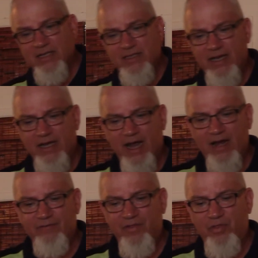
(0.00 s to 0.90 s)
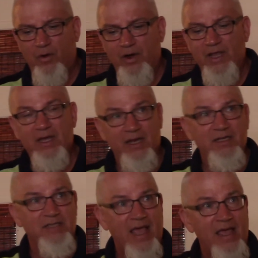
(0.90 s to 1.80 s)
as any kind of authority. It
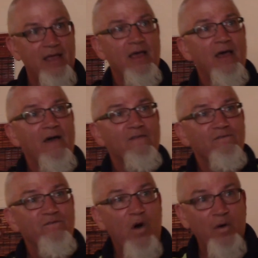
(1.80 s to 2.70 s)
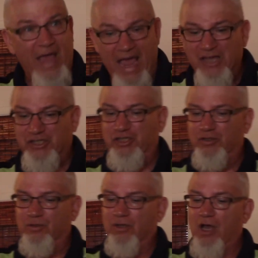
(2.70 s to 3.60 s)
is a
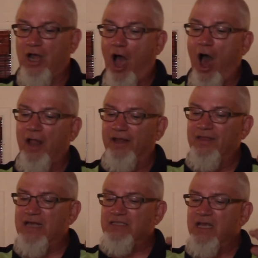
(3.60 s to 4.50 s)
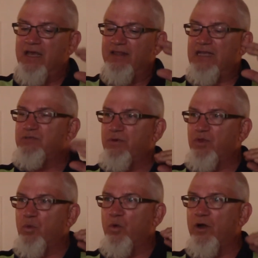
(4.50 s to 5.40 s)
vocation, a calling. That's, that's what
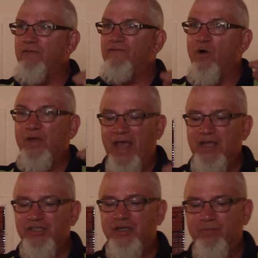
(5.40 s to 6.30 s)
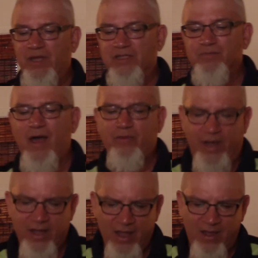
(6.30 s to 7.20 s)
the word vocation means. By the
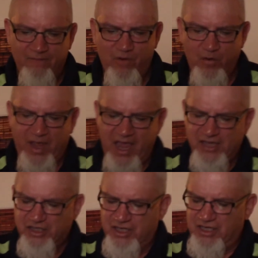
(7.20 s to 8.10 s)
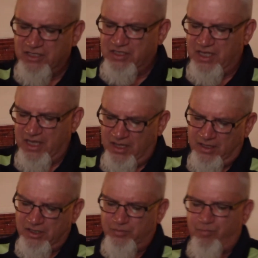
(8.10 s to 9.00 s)
way, vocation is the
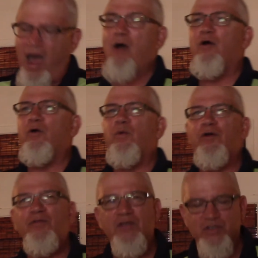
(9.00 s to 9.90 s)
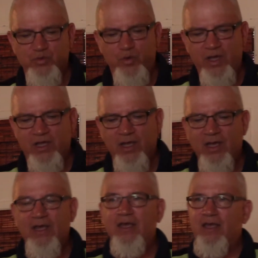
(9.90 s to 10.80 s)
English power word this week.
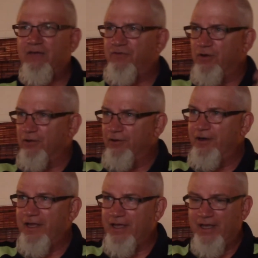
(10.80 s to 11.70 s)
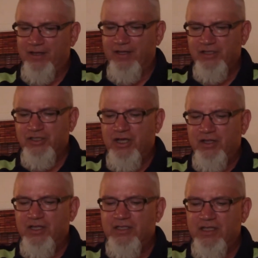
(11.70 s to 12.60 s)
If you're learning English,
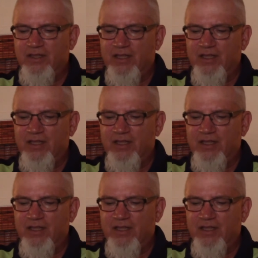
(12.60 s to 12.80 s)
this,